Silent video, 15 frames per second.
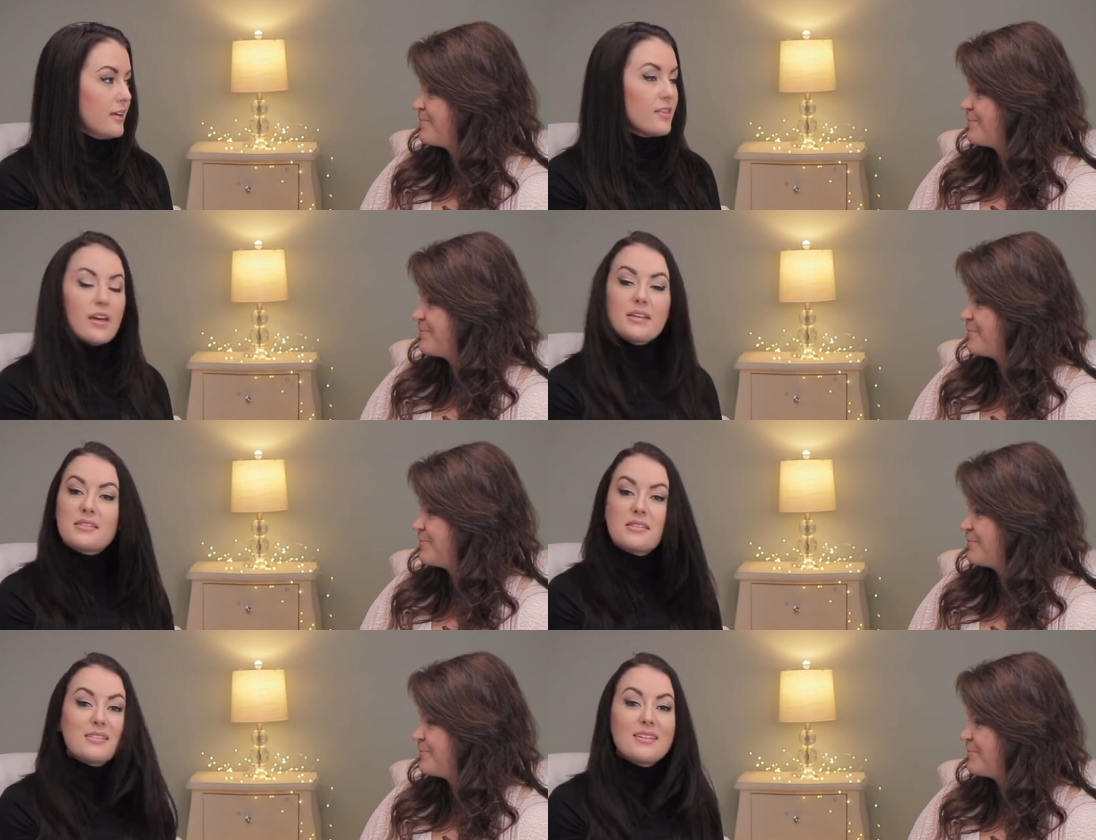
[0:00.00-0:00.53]

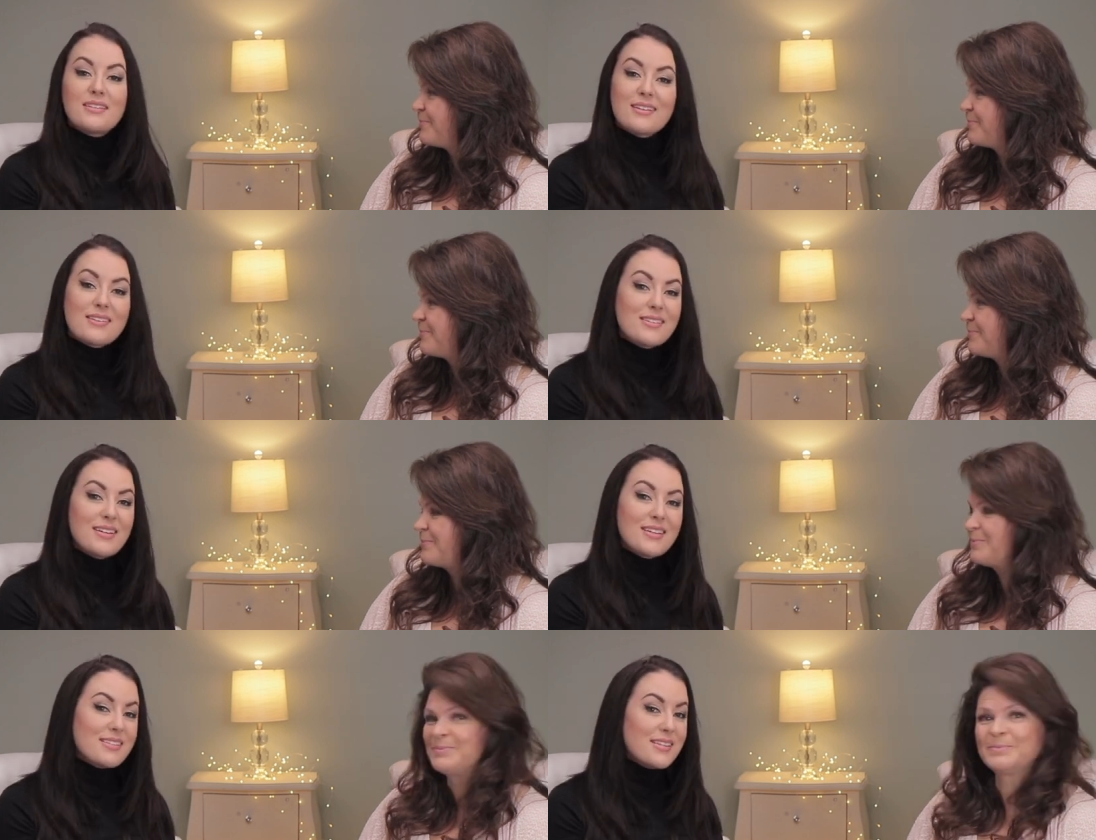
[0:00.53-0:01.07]
Speaker 1: Licensing
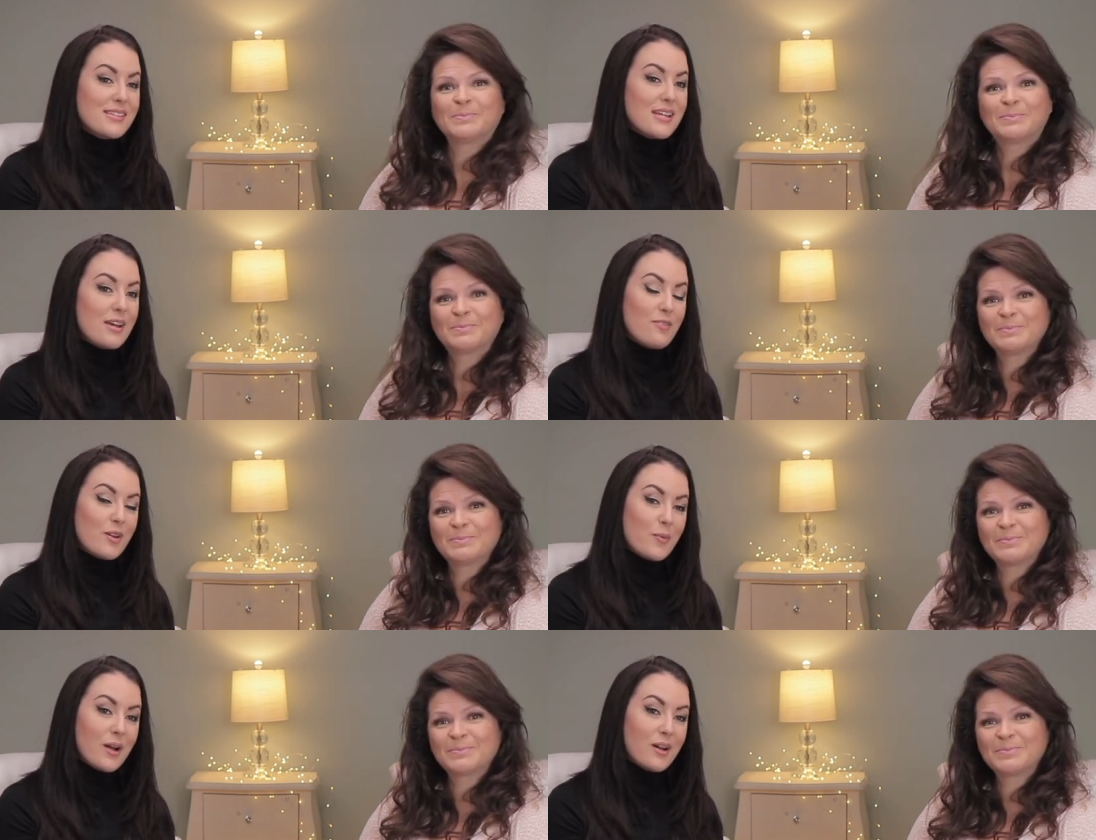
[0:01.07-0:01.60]
doesn't exist
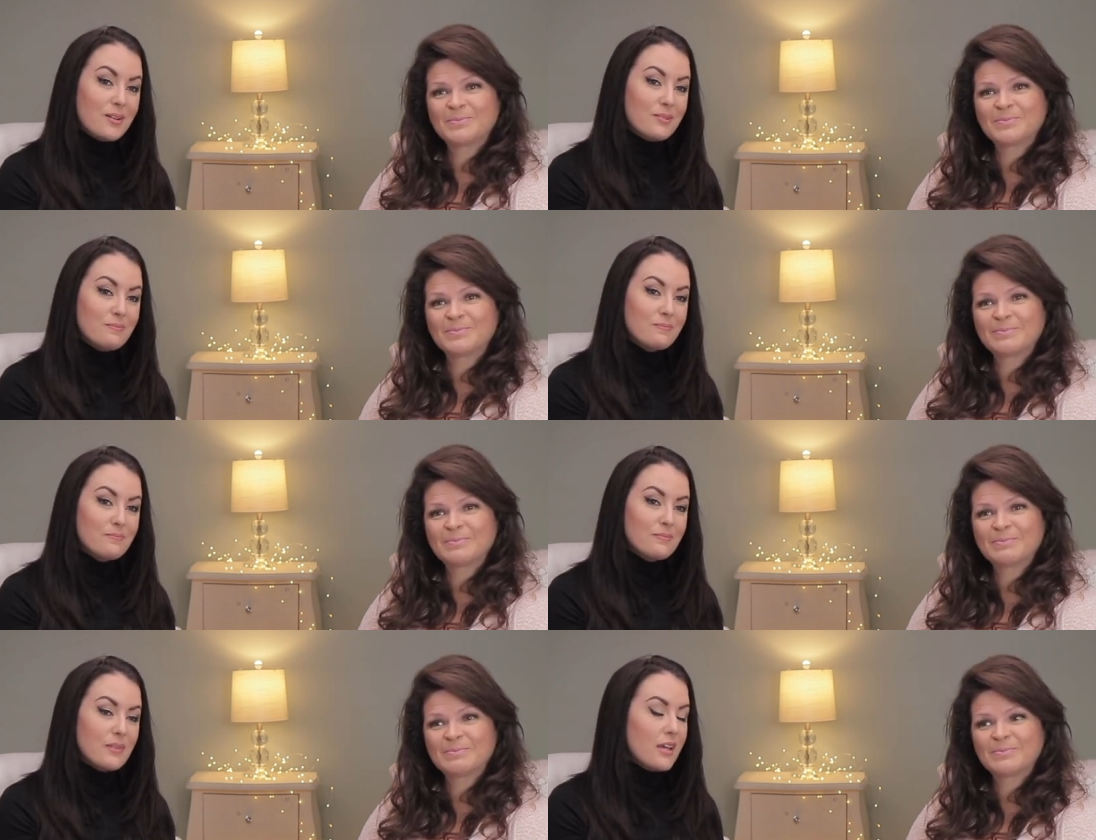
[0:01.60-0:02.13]
everywhere.
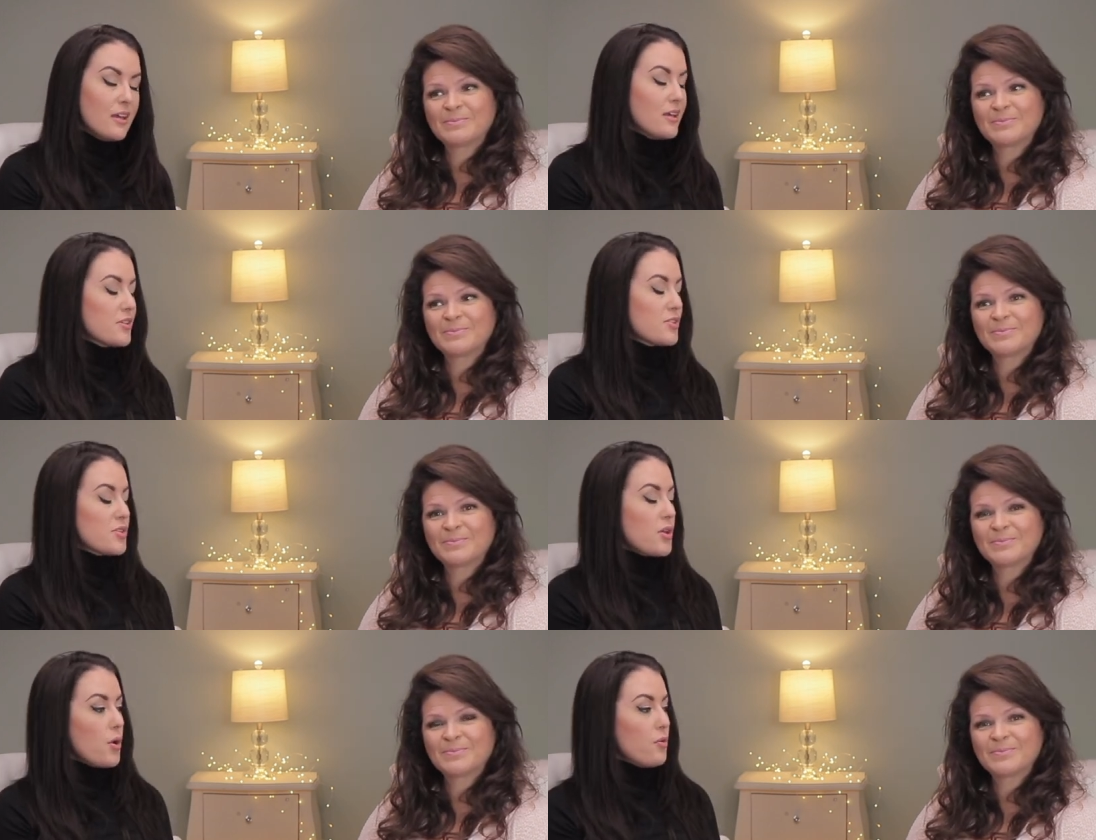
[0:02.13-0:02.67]

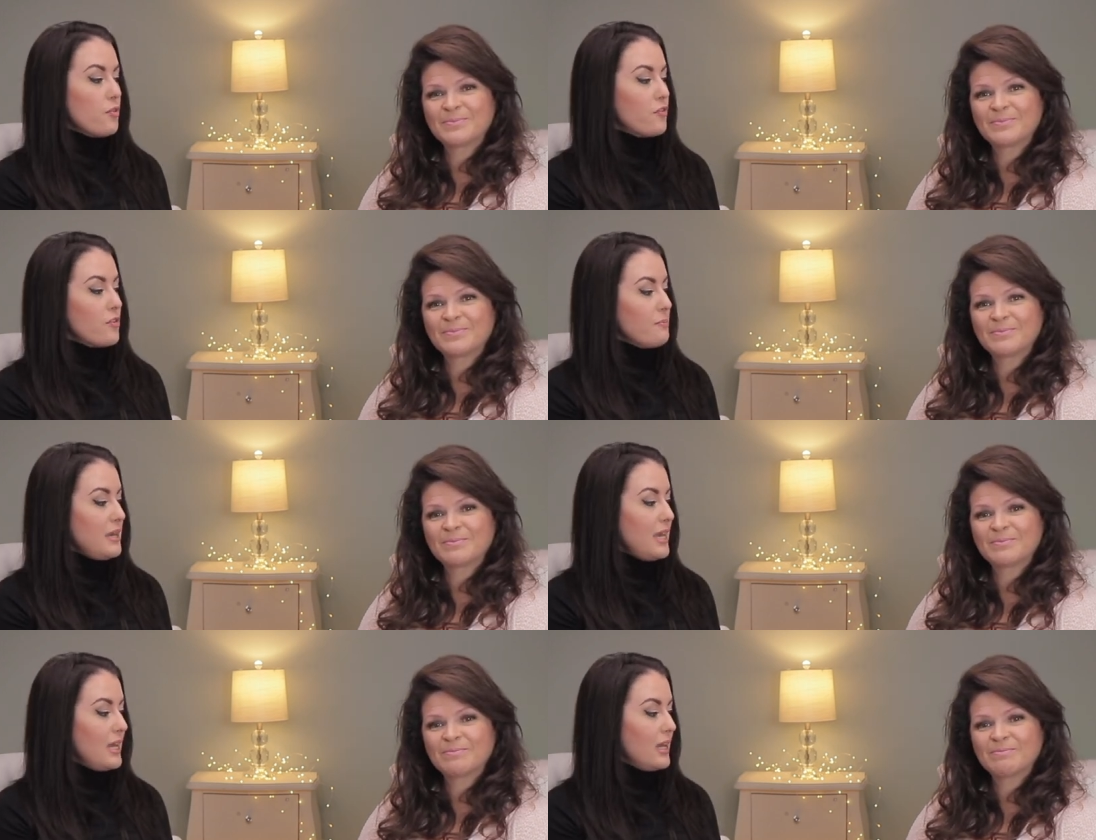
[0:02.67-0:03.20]
So
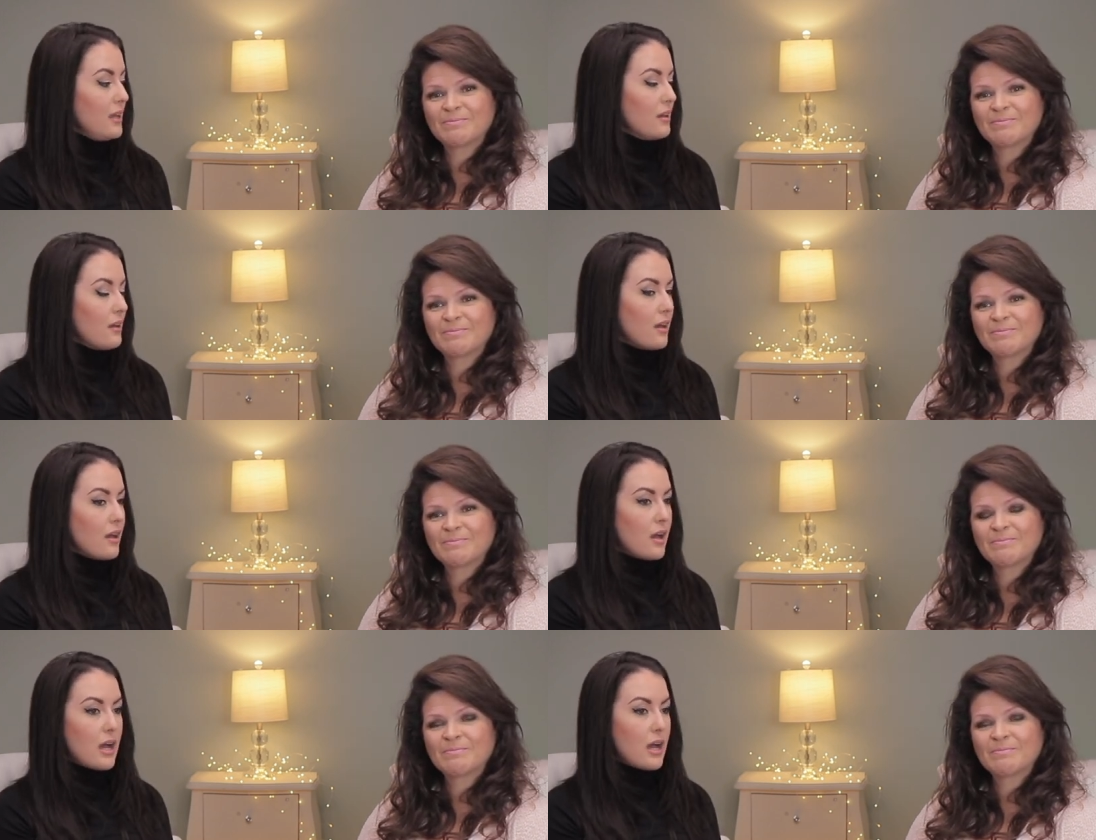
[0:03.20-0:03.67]
for me,